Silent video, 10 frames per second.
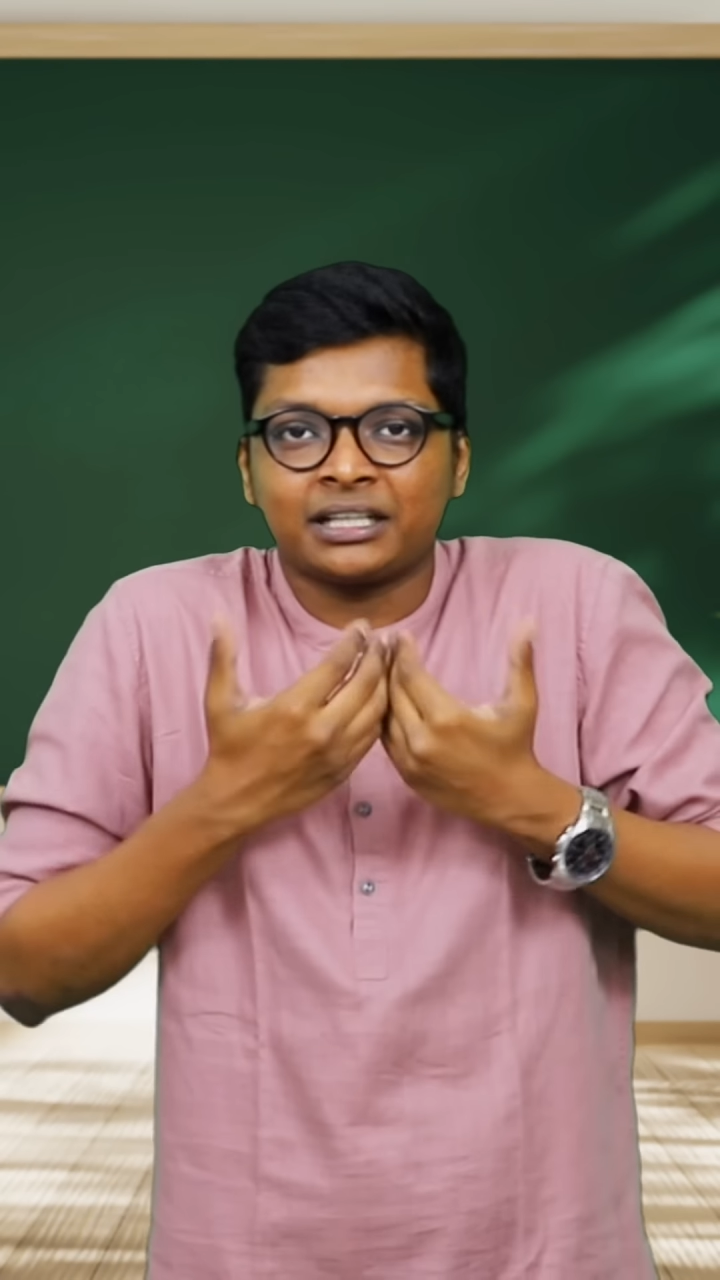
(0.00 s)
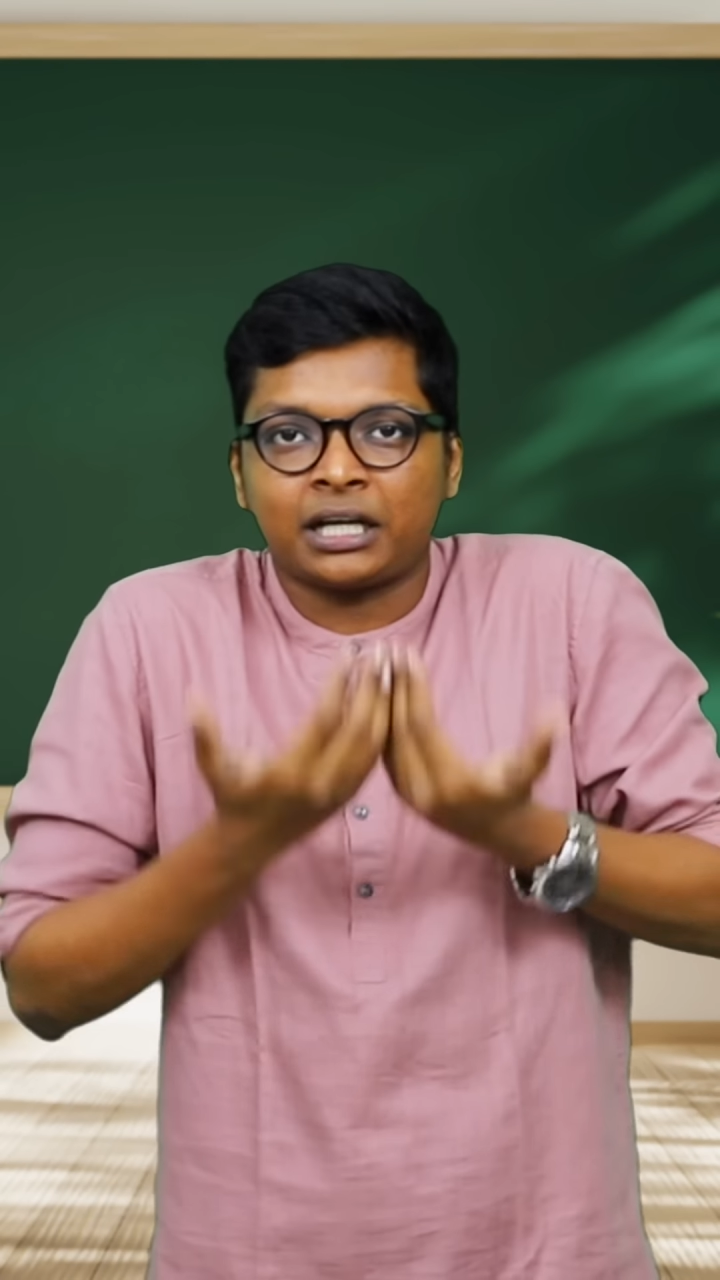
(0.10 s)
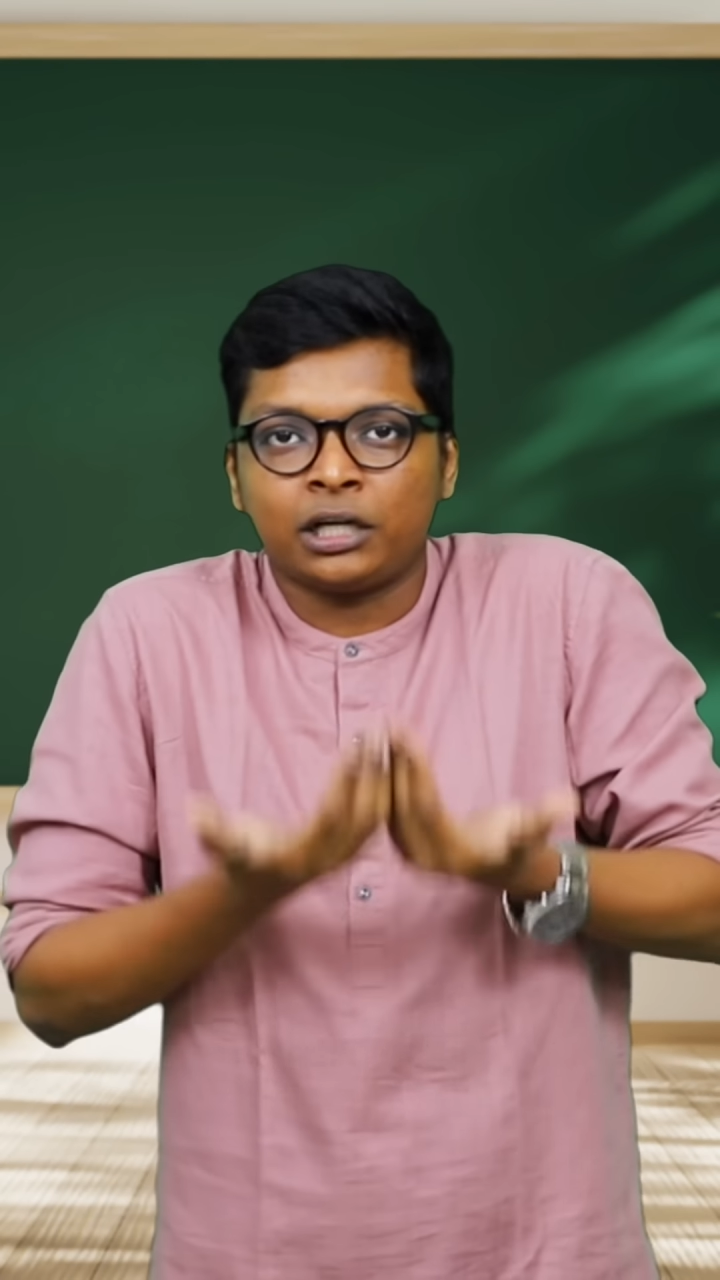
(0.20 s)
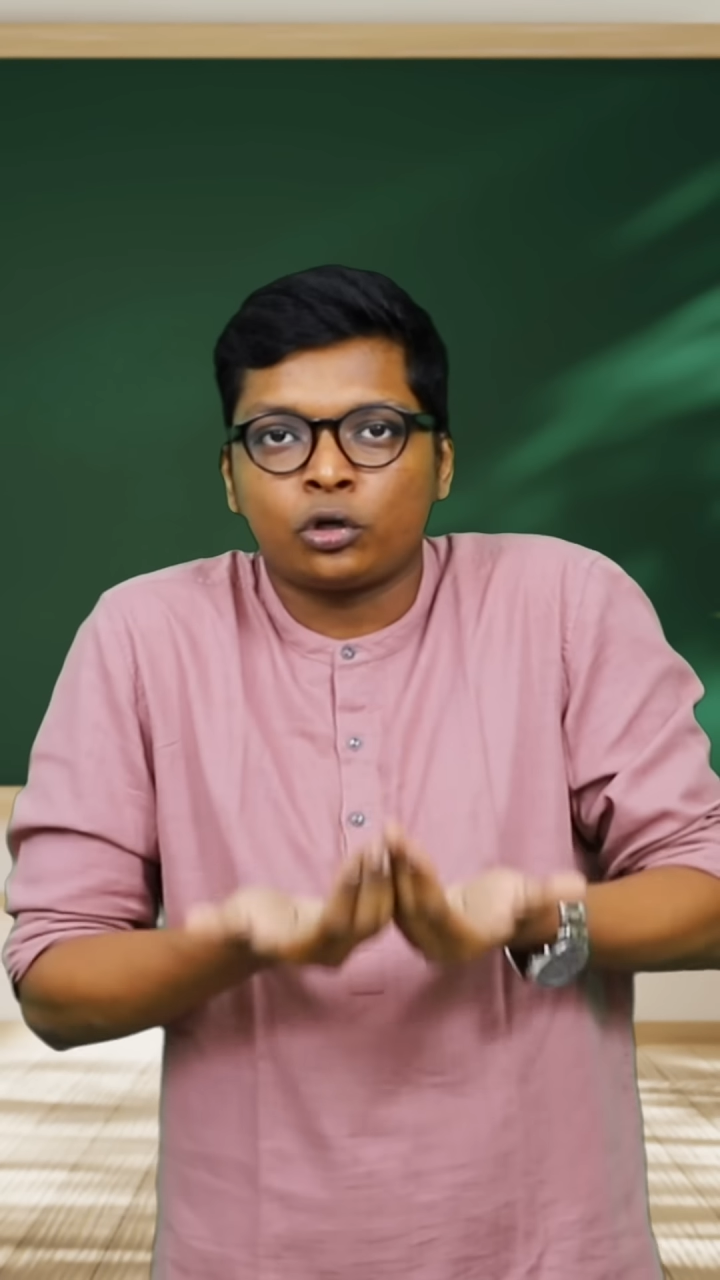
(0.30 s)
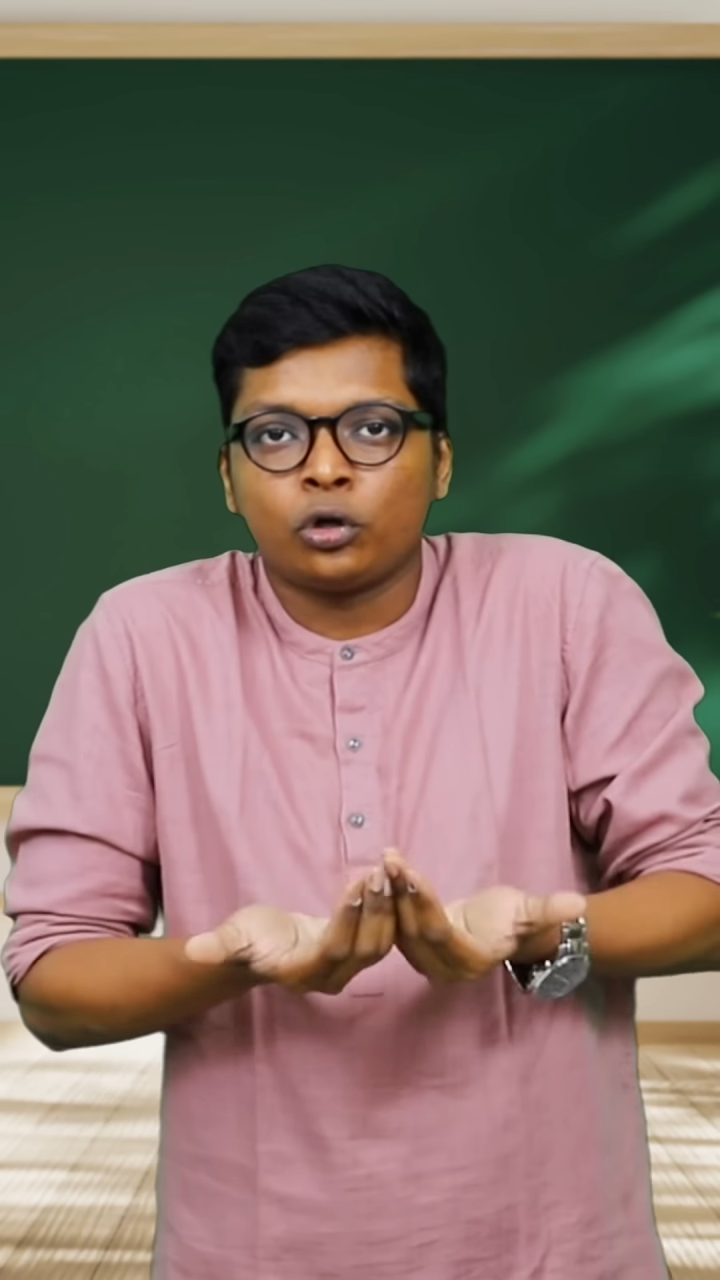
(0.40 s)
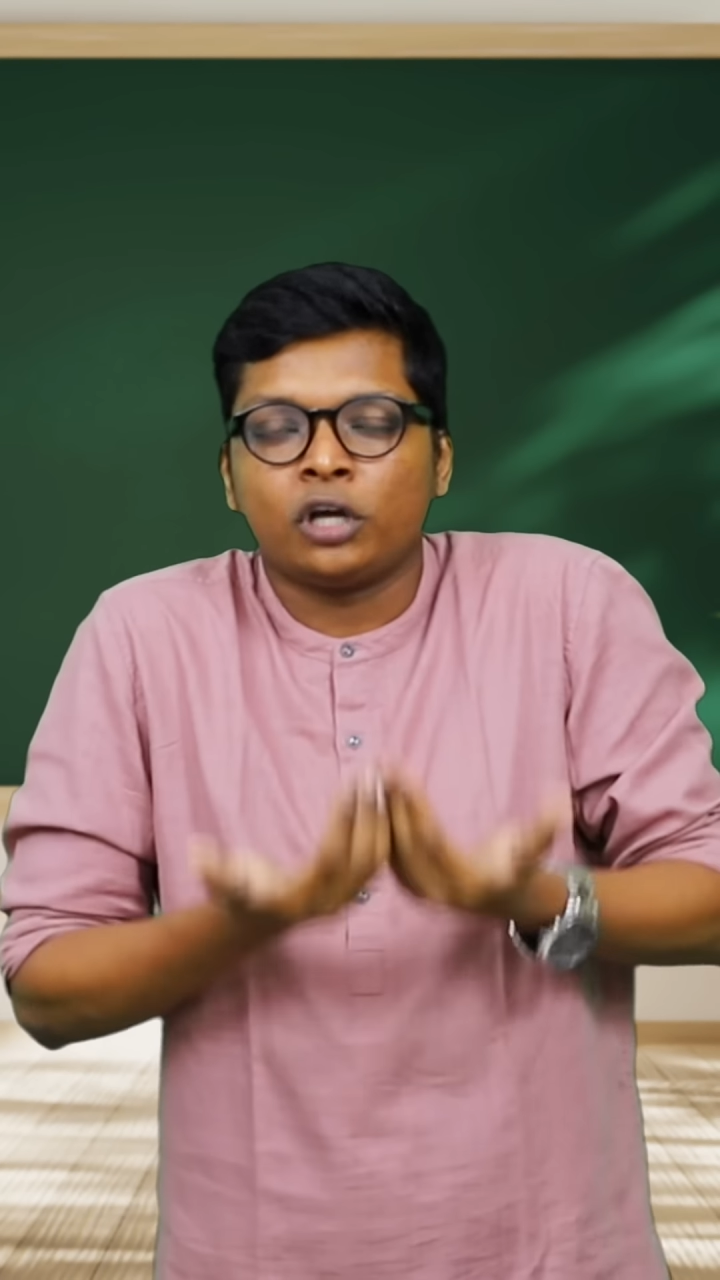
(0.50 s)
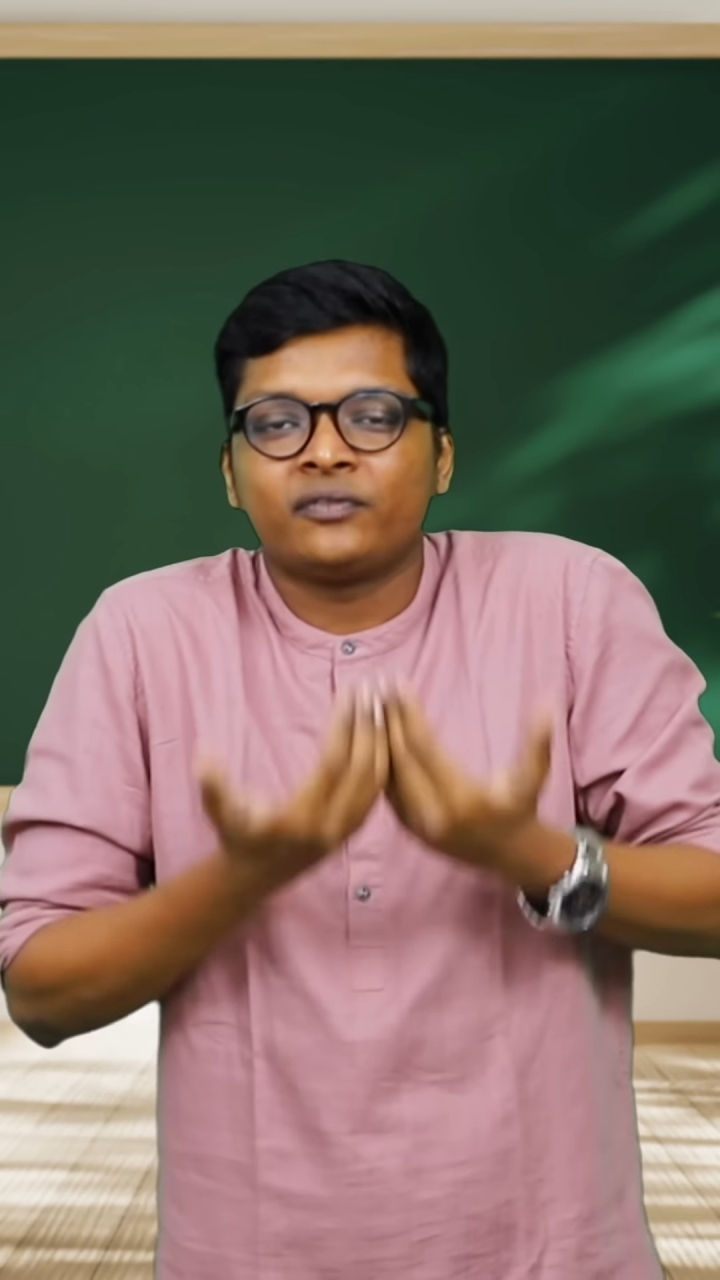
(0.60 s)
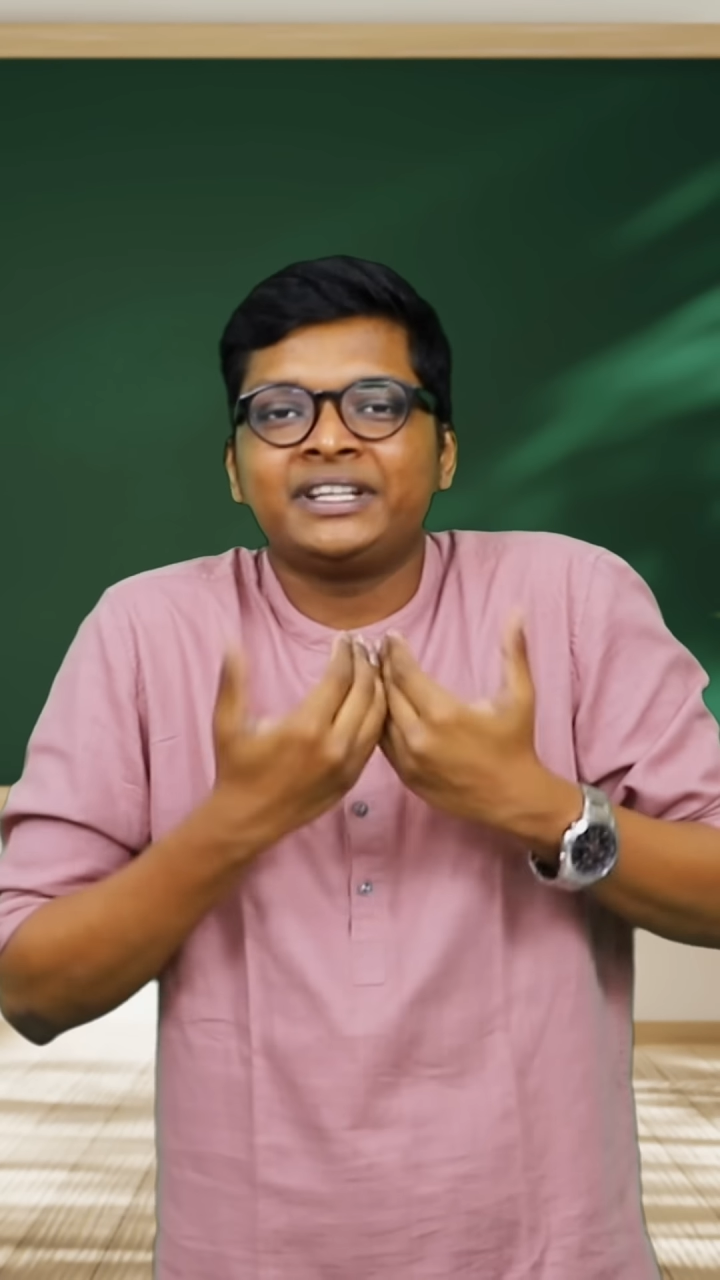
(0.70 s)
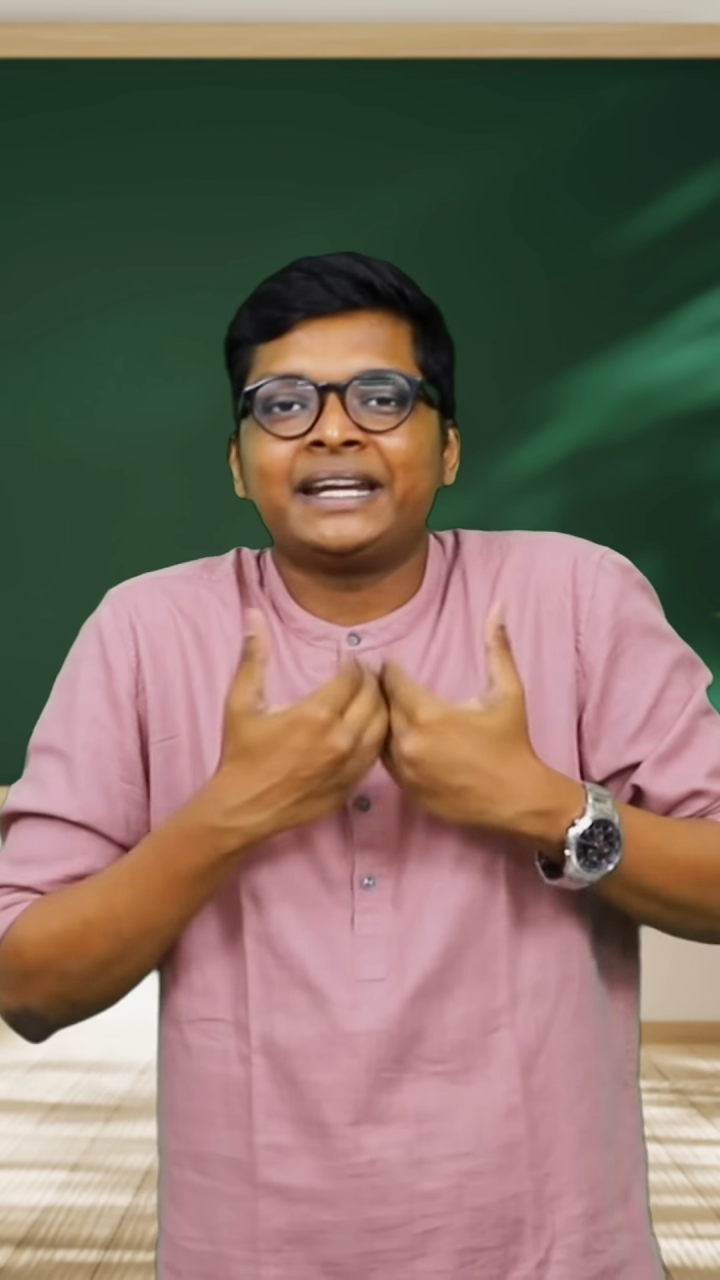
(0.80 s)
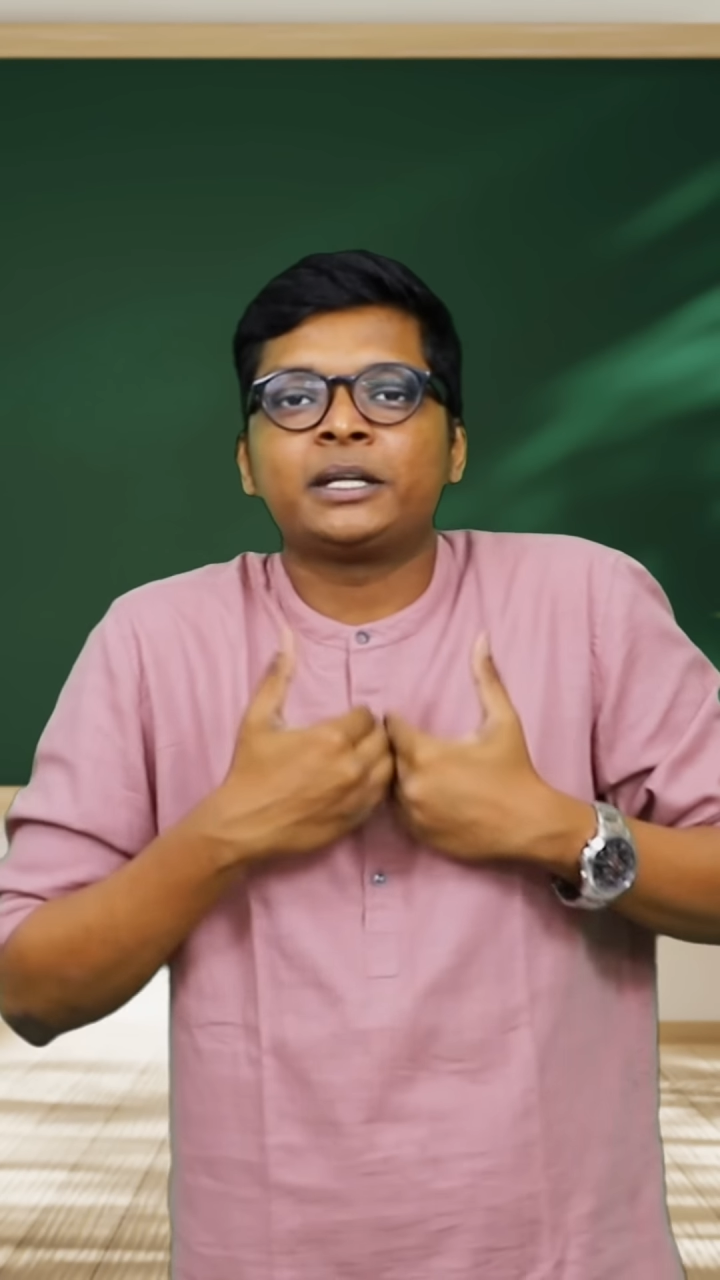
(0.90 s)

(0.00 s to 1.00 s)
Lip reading: the control of the